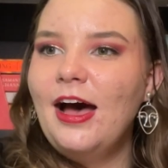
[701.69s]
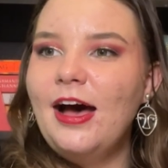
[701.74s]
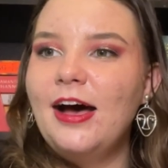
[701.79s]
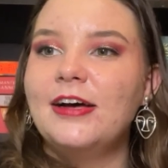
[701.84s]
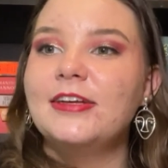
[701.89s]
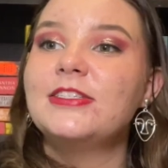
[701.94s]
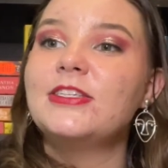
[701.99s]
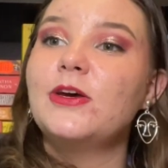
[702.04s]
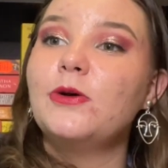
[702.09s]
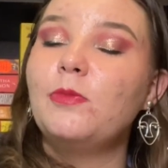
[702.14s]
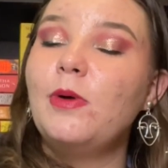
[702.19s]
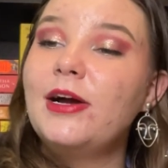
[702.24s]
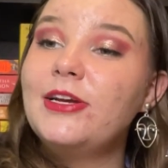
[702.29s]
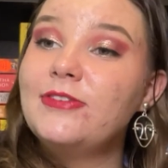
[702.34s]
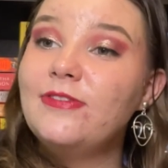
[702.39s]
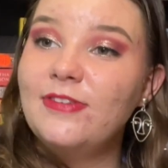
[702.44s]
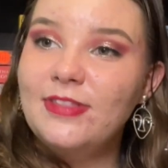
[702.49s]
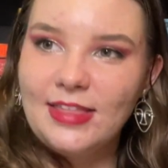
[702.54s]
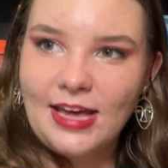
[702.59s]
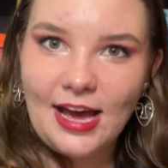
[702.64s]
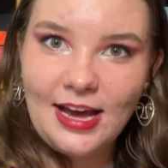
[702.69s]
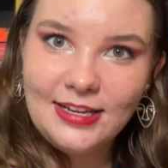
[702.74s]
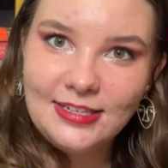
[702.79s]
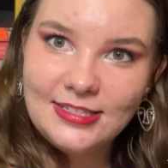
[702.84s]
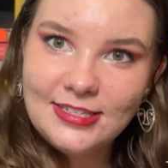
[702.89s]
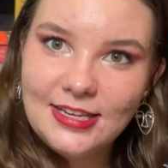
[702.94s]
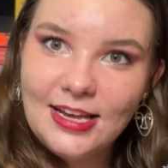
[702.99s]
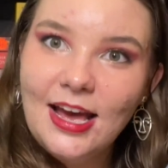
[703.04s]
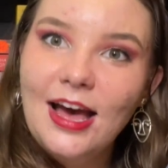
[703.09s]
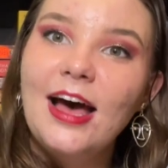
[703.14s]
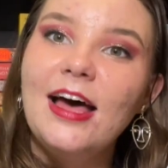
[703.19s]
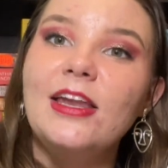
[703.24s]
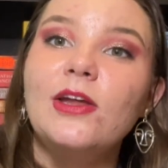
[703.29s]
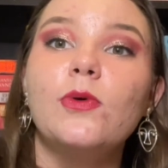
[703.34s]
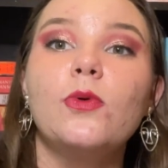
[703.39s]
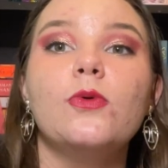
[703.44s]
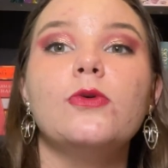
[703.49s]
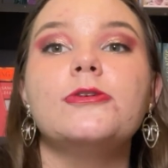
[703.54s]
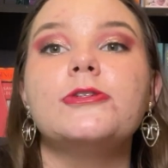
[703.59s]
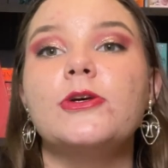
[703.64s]
So it works for that. And it
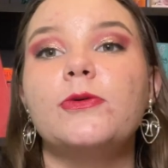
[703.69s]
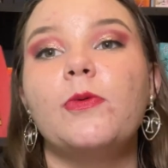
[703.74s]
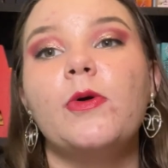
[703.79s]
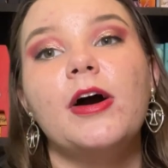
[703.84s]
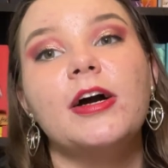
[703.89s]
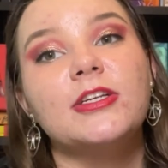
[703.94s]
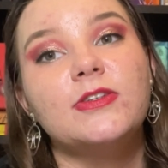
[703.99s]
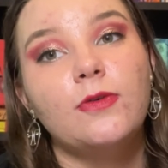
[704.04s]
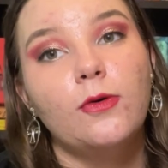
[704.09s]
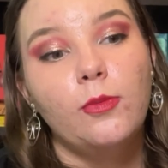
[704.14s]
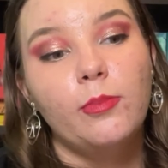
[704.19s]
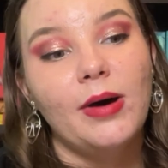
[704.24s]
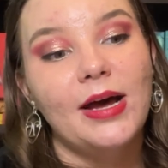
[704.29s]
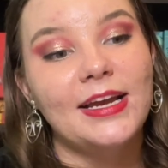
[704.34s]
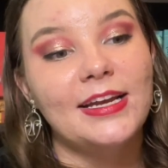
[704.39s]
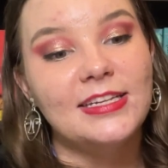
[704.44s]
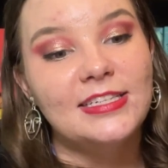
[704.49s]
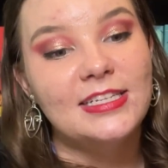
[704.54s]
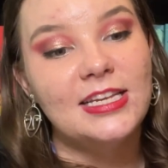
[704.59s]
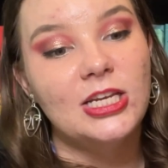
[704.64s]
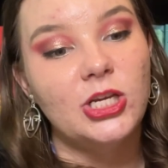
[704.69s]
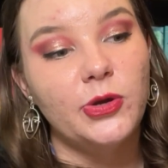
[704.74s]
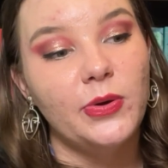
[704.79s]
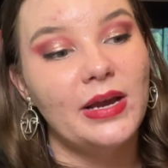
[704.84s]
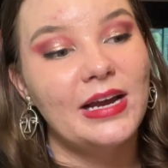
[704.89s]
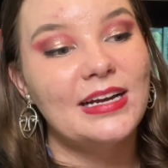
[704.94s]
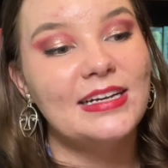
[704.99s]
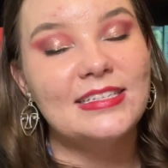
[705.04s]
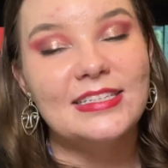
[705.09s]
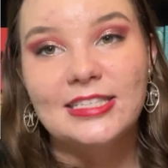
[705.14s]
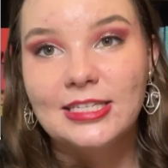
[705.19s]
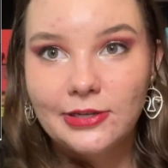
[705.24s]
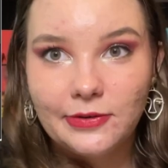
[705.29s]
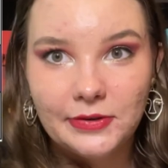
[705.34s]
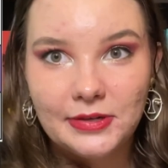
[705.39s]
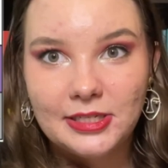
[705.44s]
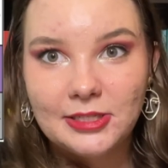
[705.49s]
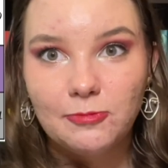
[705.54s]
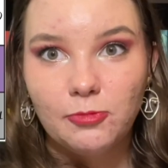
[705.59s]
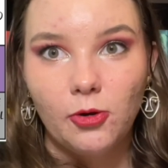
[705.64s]
also works for my continuing a
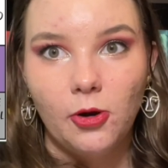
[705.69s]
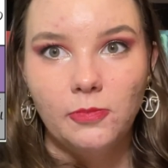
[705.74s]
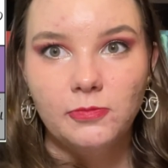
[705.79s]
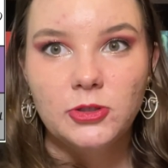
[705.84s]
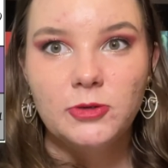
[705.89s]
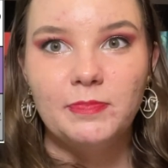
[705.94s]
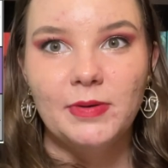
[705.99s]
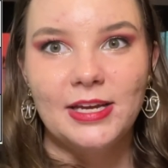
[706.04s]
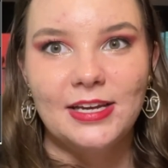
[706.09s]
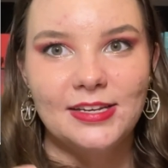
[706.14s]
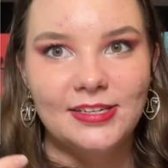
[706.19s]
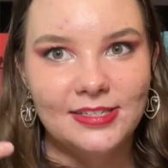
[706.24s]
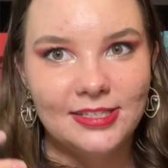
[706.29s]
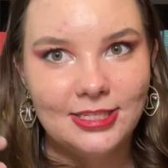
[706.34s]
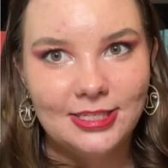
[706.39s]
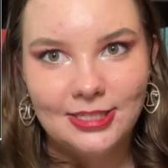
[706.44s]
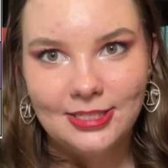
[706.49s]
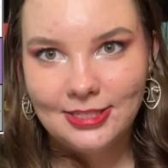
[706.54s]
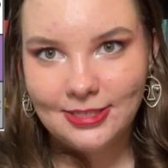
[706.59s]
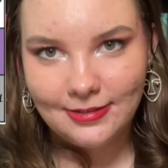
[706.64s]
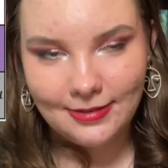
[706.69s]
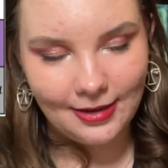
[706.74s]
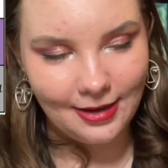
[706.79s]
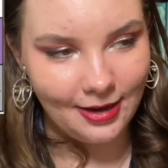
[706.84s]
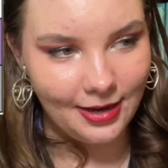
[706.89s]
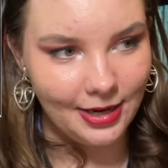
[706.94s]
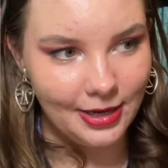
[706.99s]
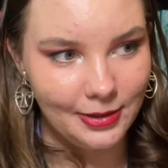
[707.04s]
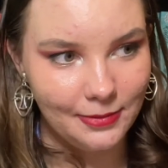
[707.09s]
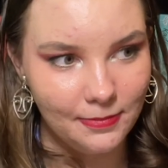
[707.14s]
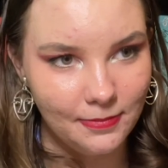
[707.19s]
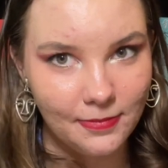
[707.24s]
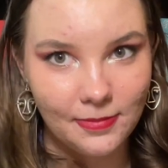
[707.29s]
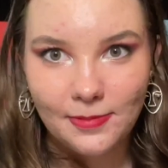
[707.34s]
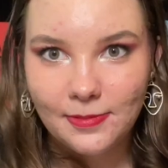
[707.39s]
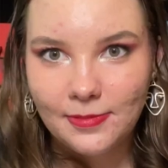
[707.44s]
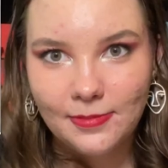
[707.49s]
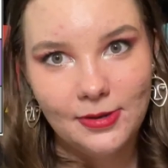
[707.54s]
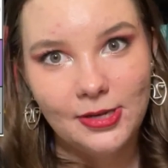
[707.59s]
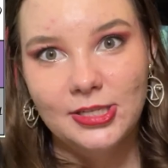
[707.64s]
series prompt because I'm
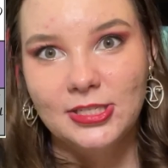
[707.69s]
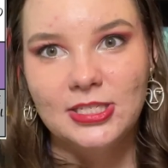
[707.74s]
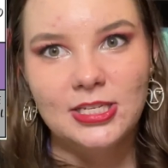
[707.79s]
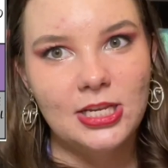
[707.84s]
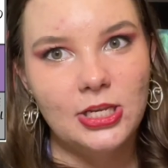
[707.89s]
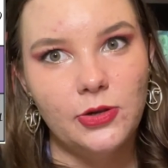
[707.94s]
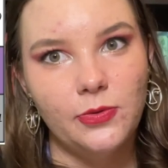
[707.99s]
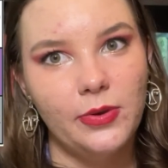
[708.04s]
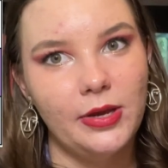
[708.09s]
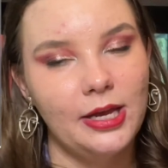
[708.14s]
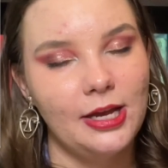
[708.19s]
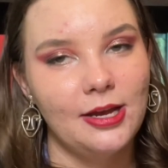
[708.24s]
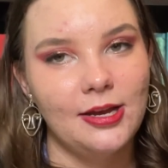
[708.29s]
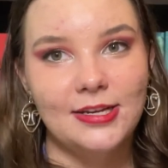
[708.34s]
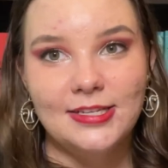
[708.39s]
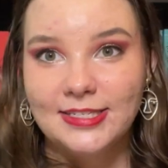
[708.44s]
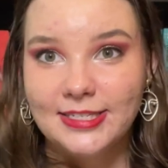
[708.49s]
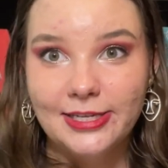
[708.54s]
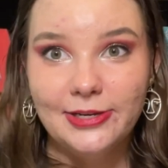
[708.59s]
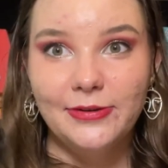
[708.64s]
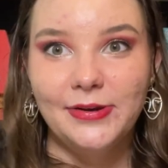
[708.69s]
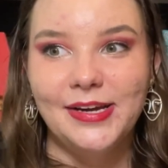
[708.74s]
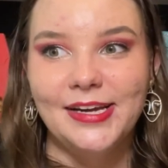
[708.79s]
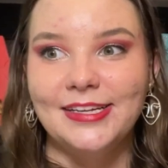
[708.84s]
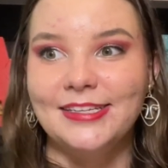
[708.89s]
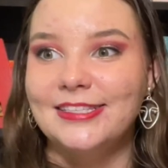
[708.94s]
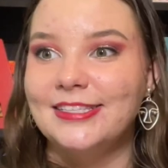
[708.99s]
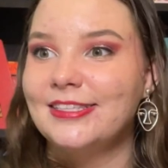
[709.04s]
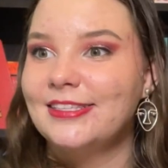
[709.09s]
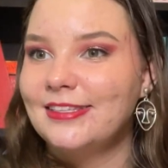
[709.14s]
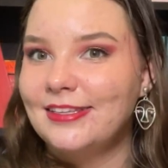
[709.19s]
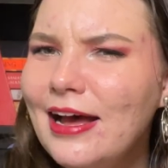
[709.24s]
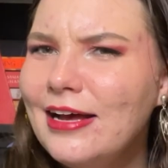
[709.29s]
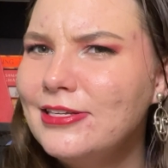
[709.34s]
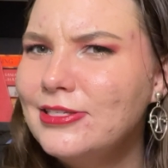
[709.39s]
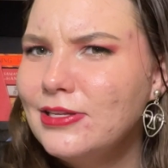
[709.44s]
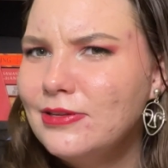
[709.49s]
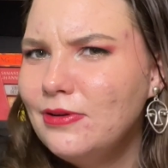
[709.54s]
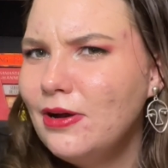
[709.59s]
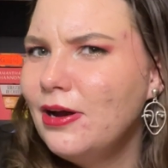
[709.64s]
continuing a series, as
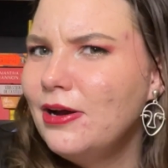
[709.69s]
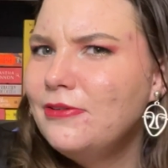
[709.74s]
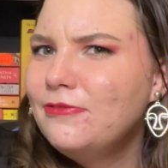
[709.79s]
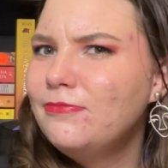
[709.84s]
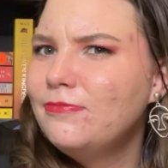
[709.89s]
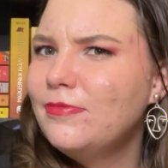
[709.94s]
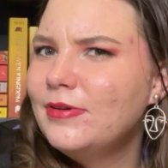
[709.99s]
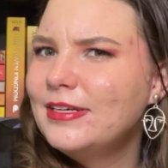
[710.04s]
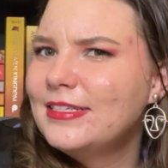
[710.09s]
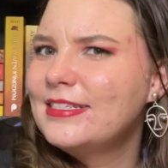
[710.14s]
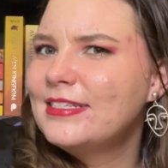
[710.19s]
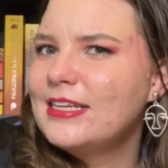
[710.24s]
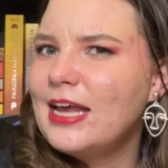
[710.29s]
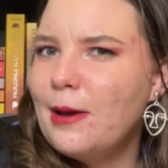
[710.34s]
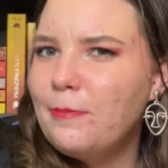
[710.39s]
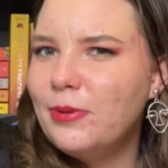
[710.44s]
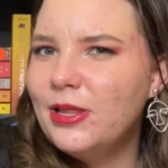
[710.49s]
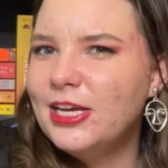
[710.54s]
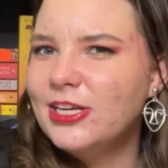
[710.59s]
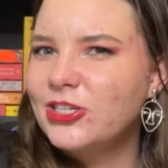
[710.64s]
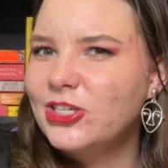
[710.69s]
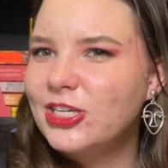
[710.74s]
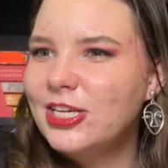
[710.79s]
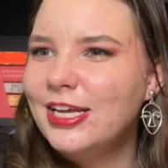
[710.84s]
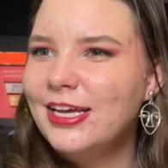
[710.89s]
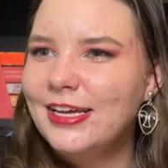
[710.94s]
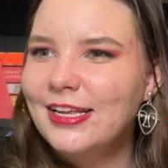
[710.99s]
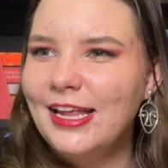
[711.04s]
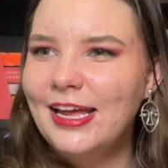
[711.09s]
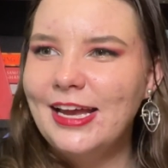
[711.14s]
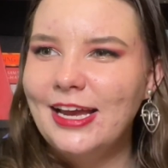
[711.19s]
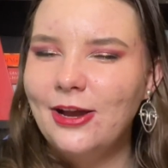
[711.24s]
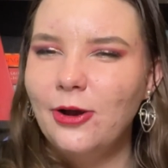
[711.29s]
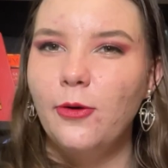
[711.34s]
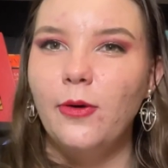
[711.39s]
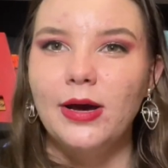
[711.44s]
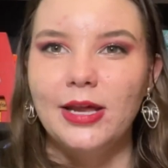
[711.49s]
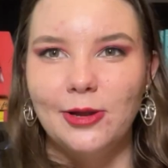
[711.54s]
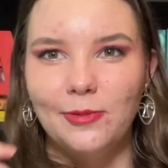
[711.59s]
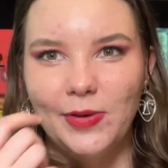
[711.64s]
I've established like
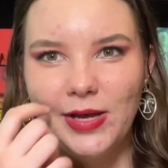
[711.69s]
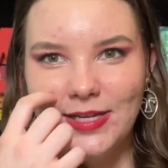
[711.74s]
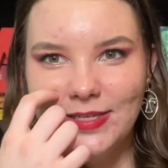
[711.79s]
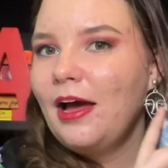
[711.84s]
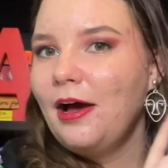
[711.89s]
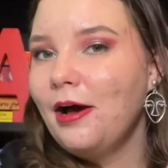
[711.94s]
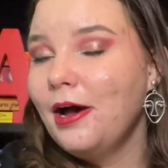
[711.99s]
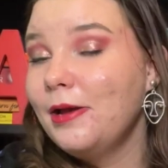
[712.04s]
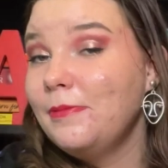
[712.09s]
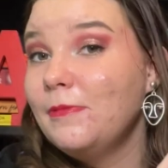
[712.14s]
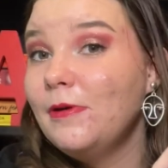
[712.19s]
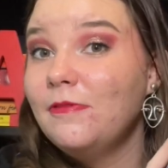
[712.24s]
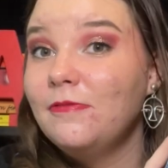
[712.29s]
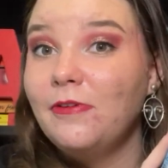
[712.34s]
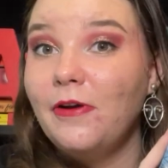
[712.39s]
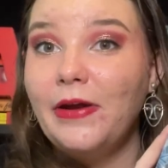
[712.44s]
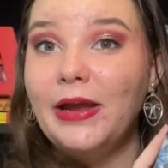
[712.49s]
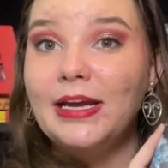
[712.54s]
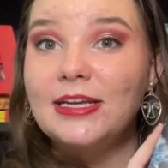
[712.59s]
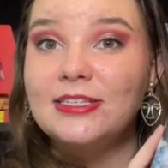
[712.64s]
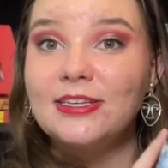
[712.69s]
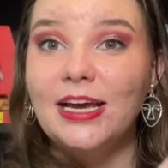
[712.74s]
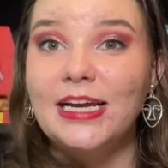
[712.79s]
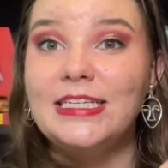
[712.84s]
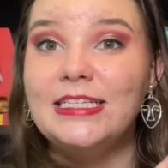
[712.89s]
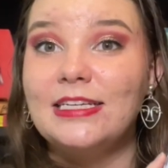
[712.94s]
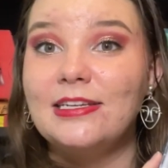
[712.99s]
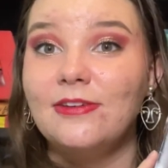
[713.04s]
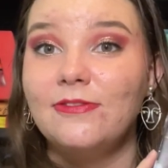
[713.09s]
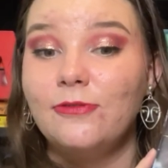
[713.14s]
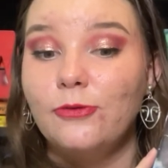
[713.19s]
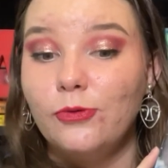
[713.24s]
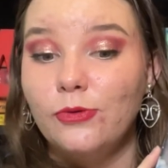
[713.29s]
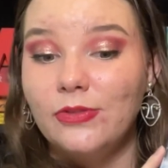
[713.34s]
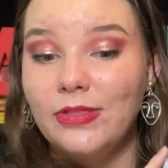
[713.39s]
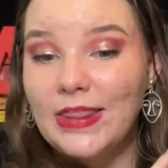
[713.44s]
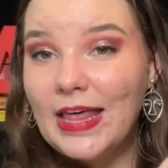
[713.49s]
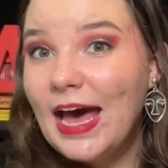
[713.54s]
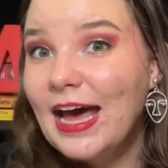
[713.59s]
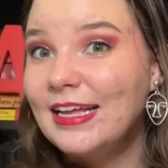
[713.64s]
quite a bit. I'm very excited for
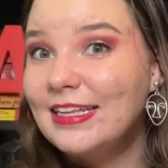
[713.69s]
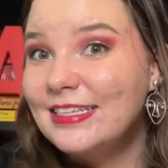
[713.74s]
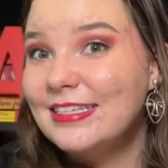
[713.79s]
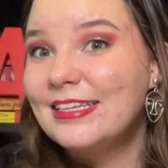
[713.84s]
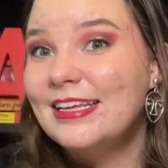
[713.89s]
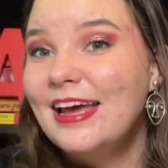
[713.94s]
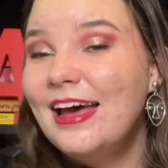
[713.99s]
that.